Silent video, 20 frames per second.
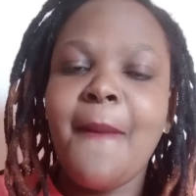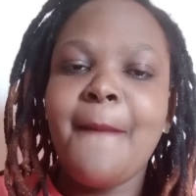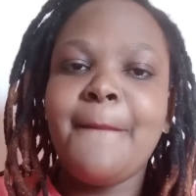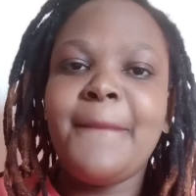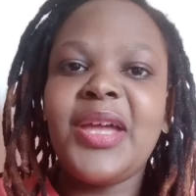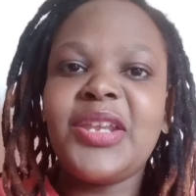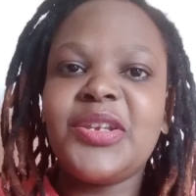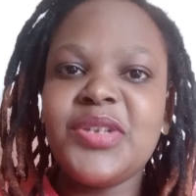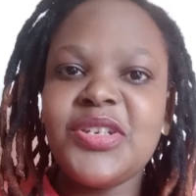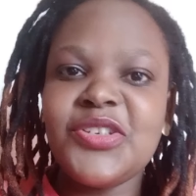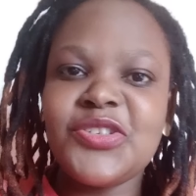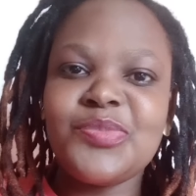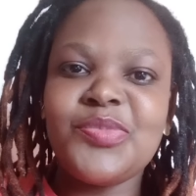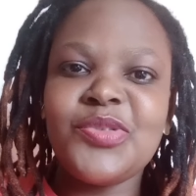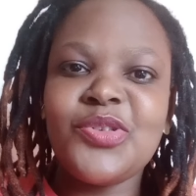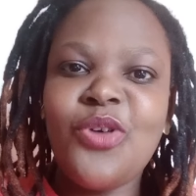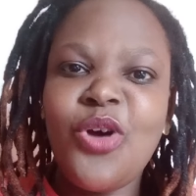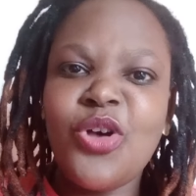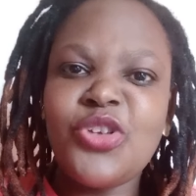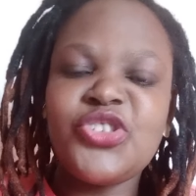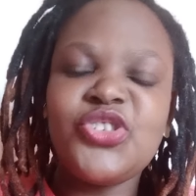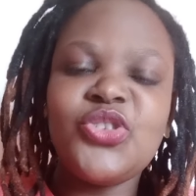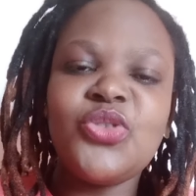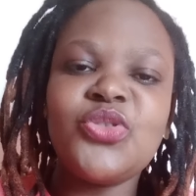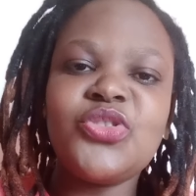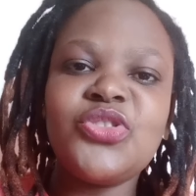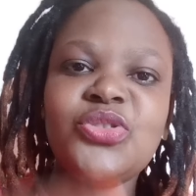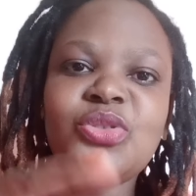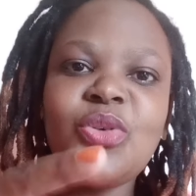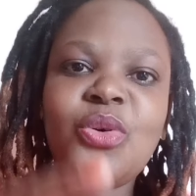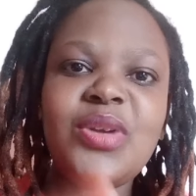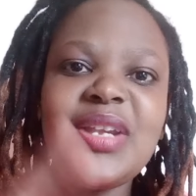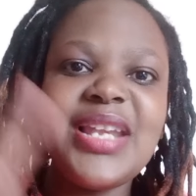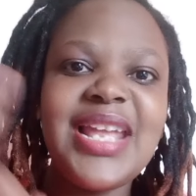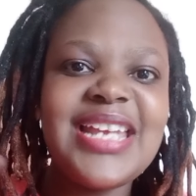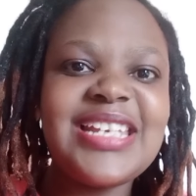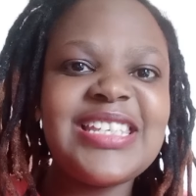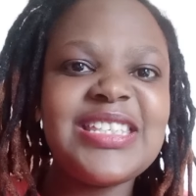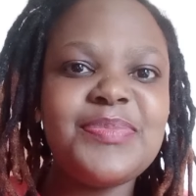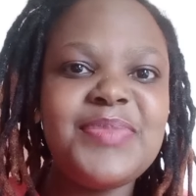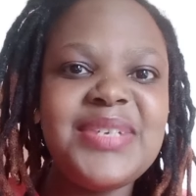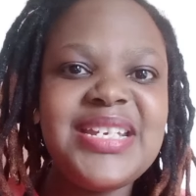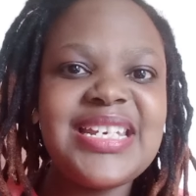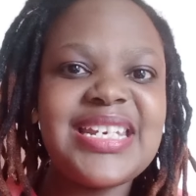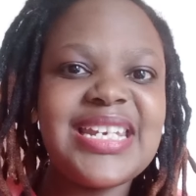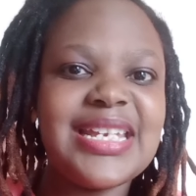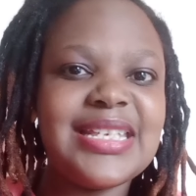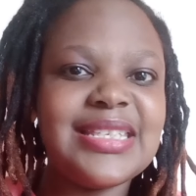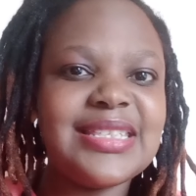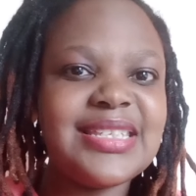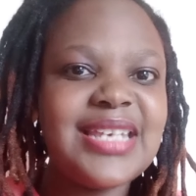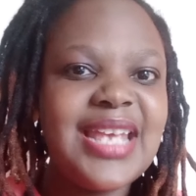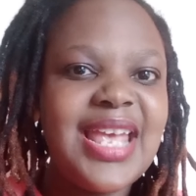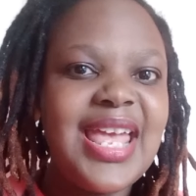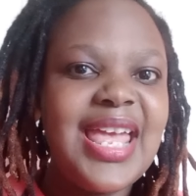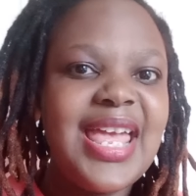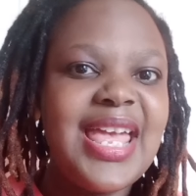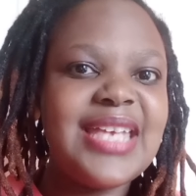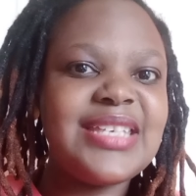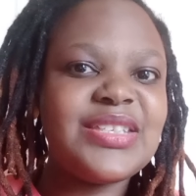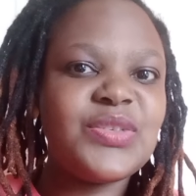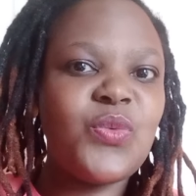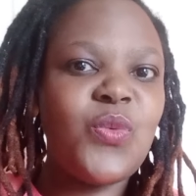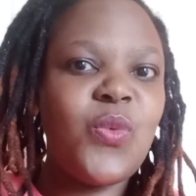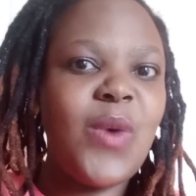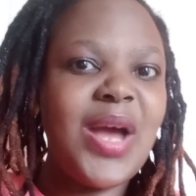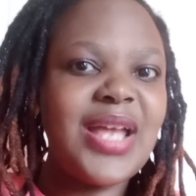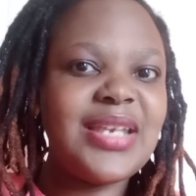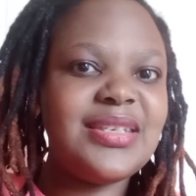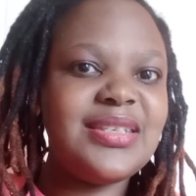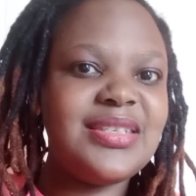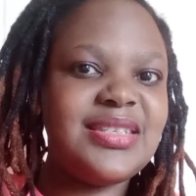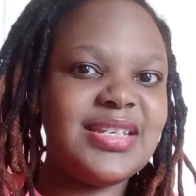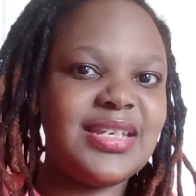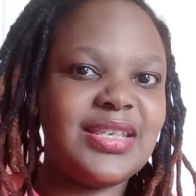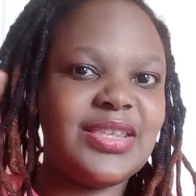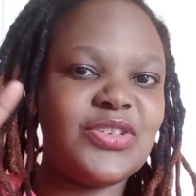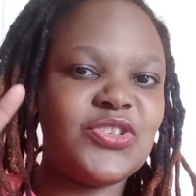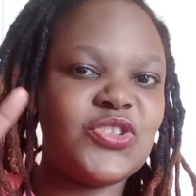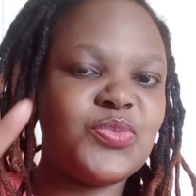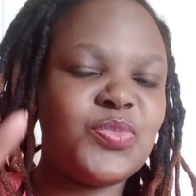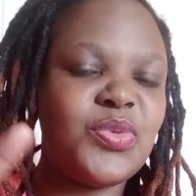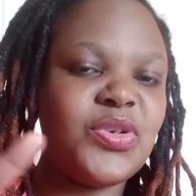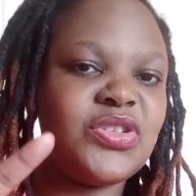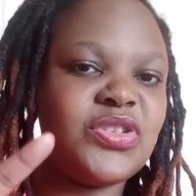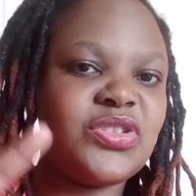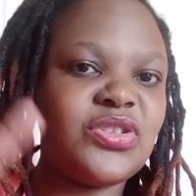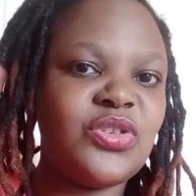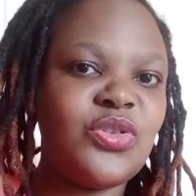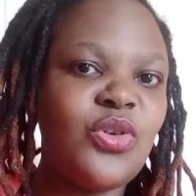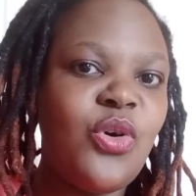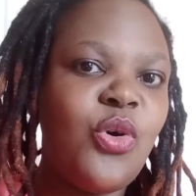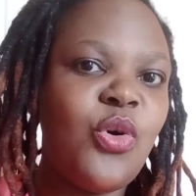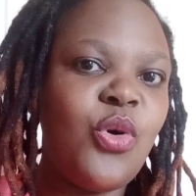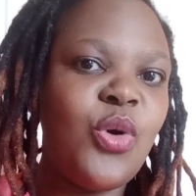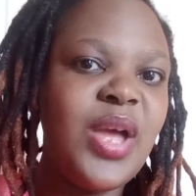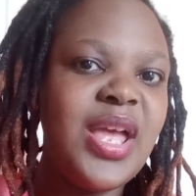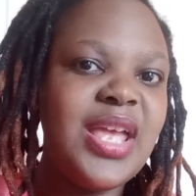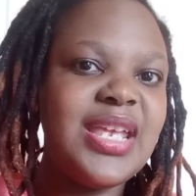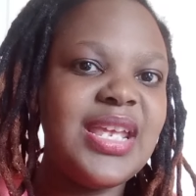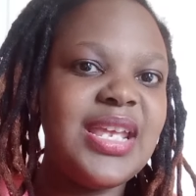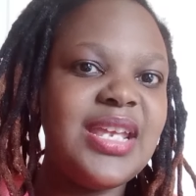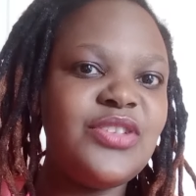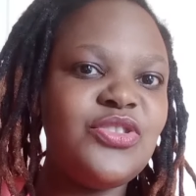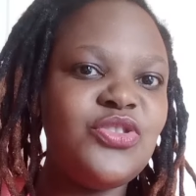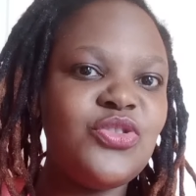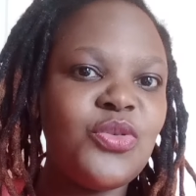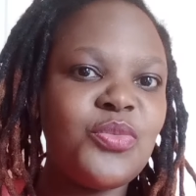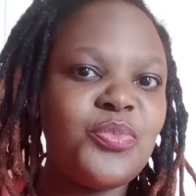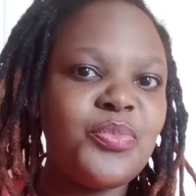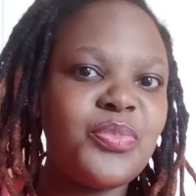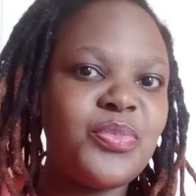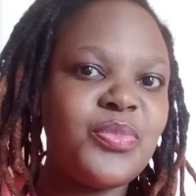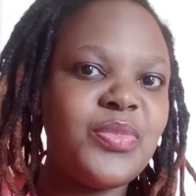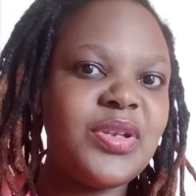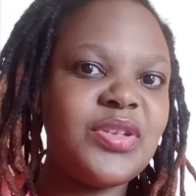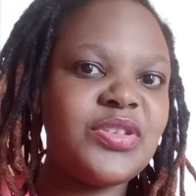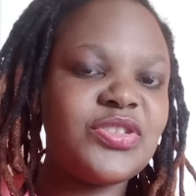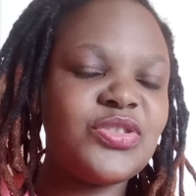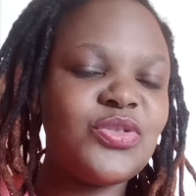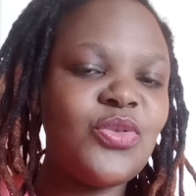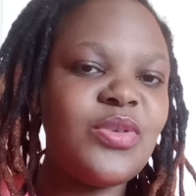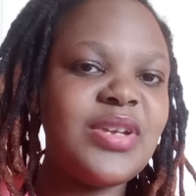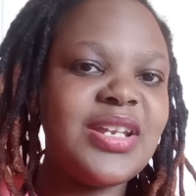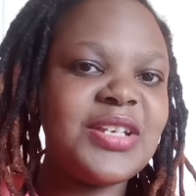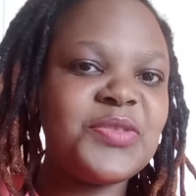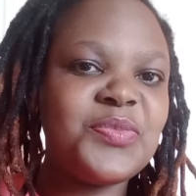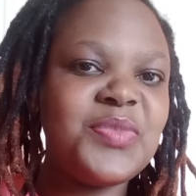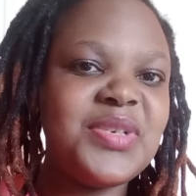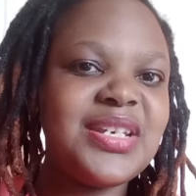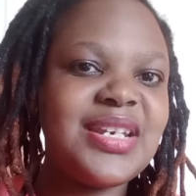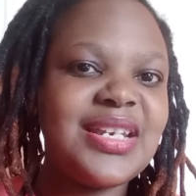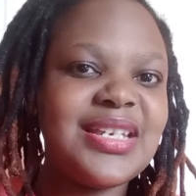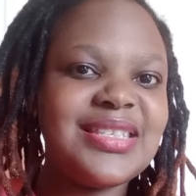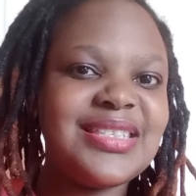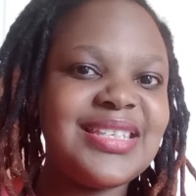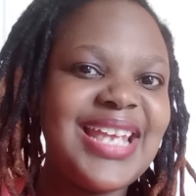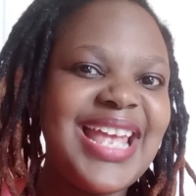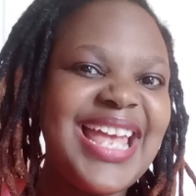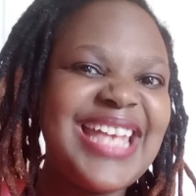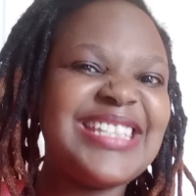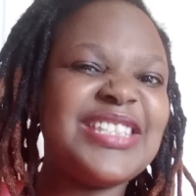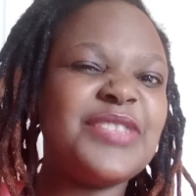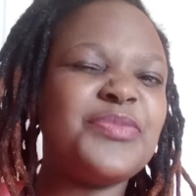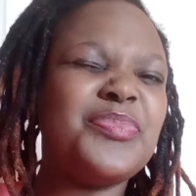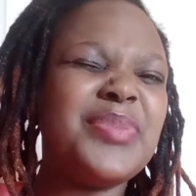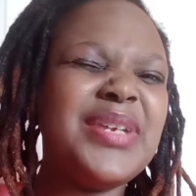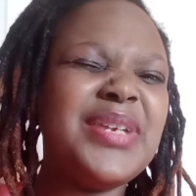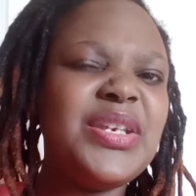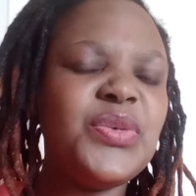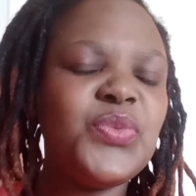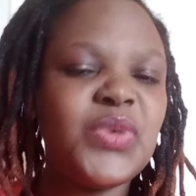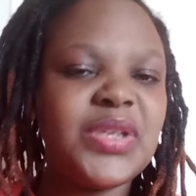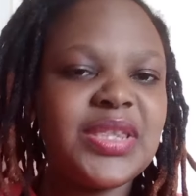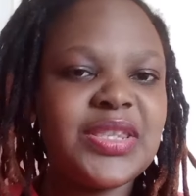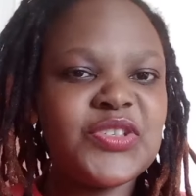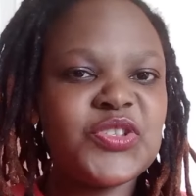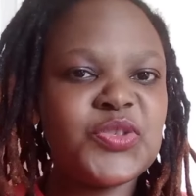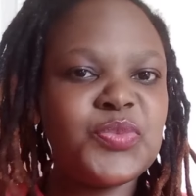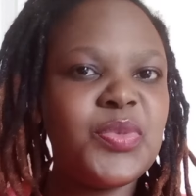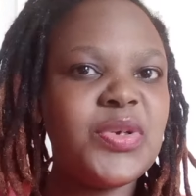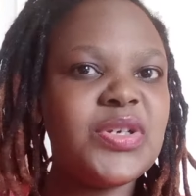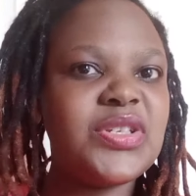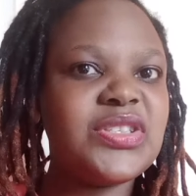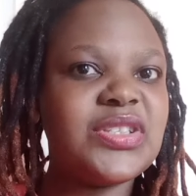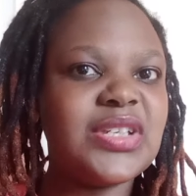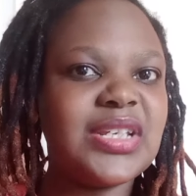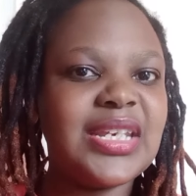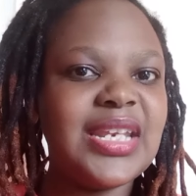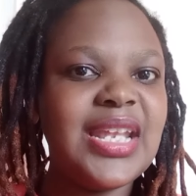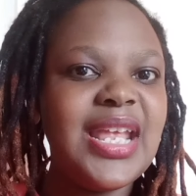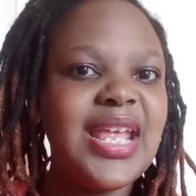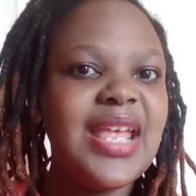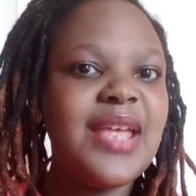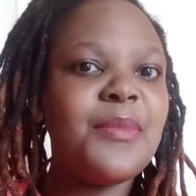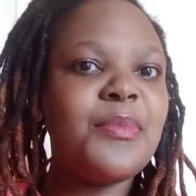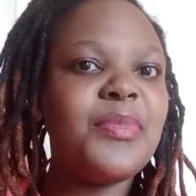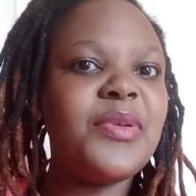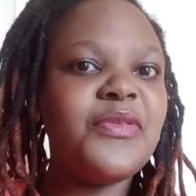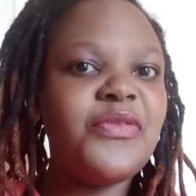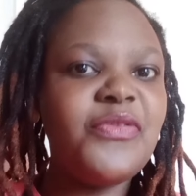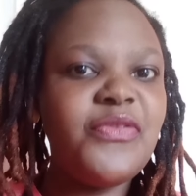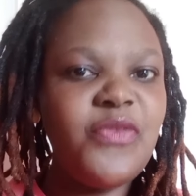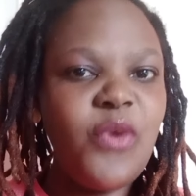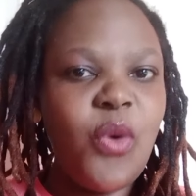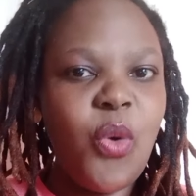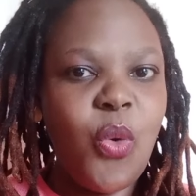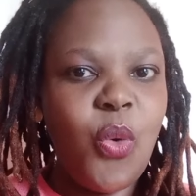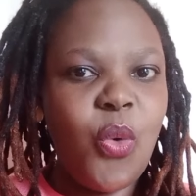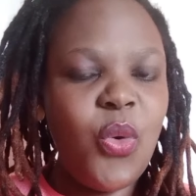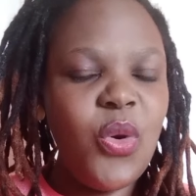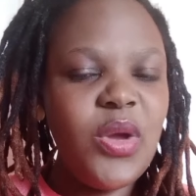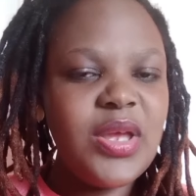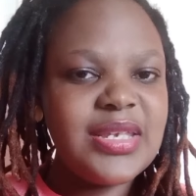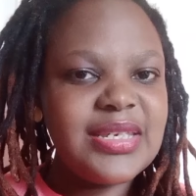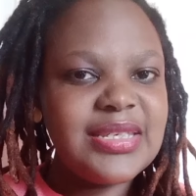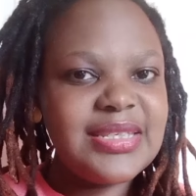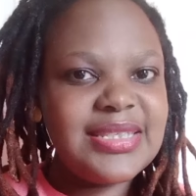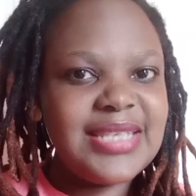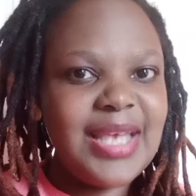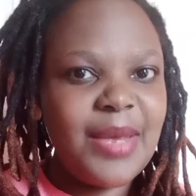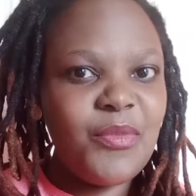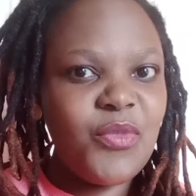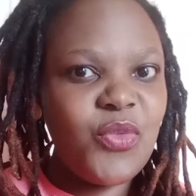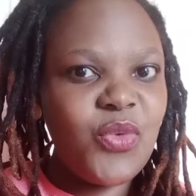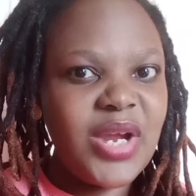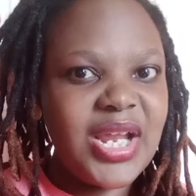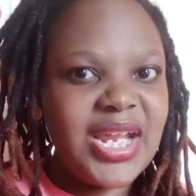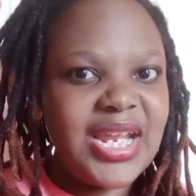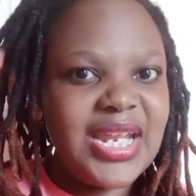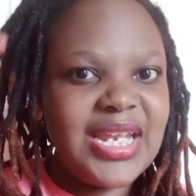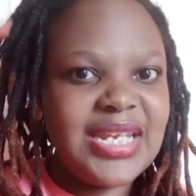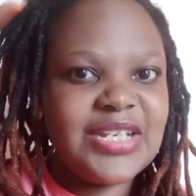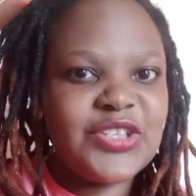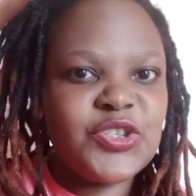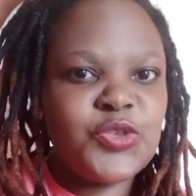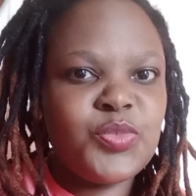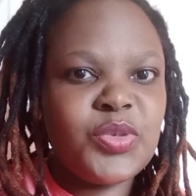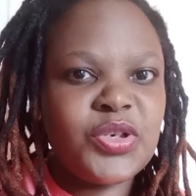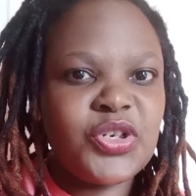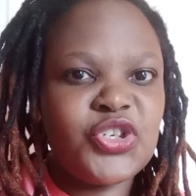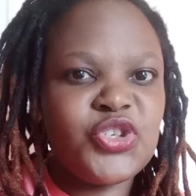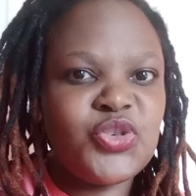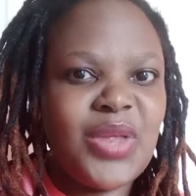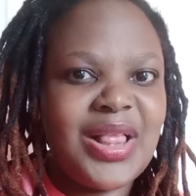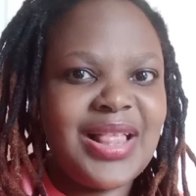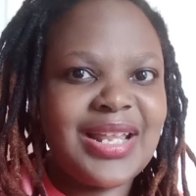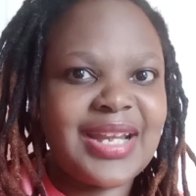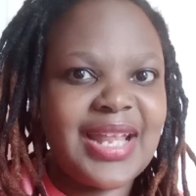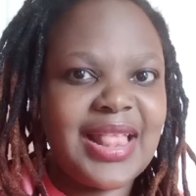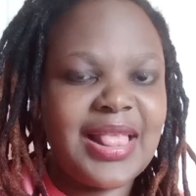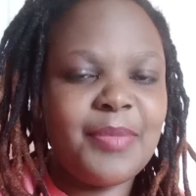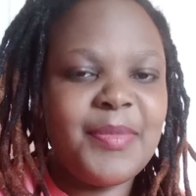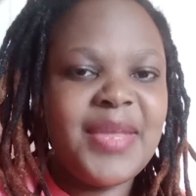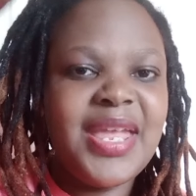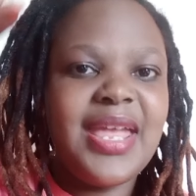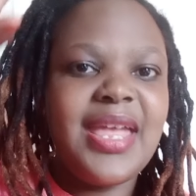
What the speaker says: but it's because your soul experience has wanted this person, or in your soul experience has been with this person before, somewhere in a spiritual realm,